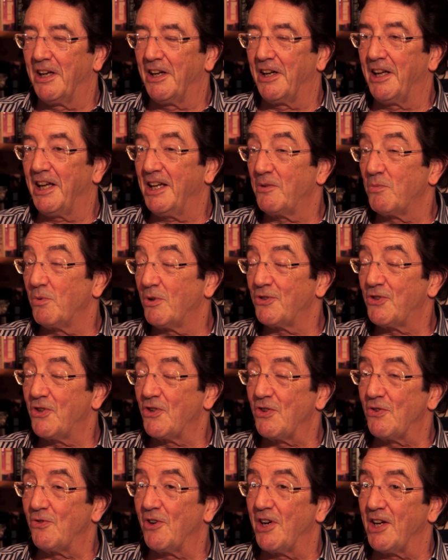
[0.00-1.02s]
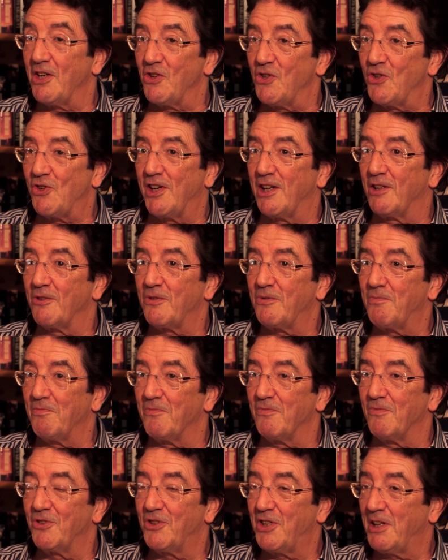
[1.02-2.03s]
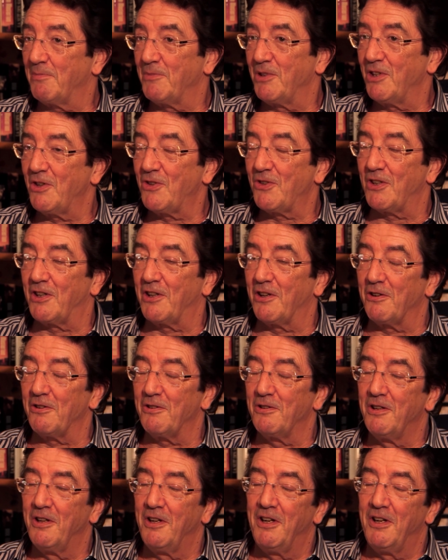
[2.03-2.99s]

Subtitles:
And I had wanted to write Drought some years ago,